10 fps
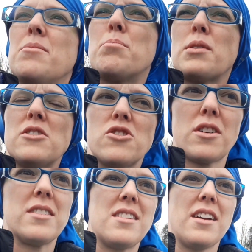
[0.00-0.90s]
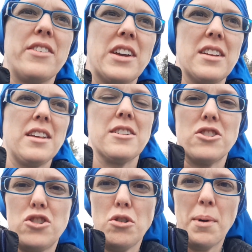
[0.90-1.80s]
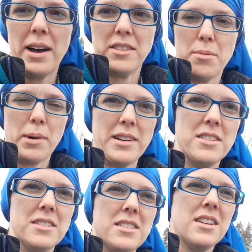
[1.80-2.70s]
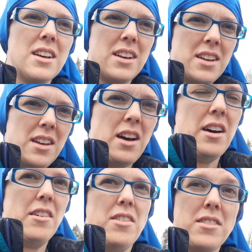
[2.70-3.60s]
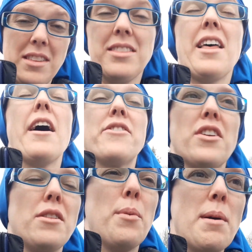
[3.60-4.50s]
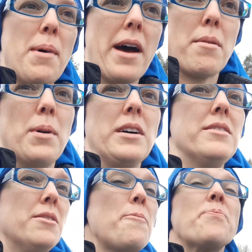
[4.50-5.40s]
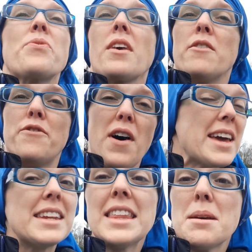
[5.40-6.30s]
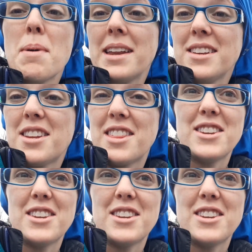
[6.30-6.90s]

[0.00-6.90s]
Pretty sure I still have another 2 miles of branches left on the way back, but finally made it to the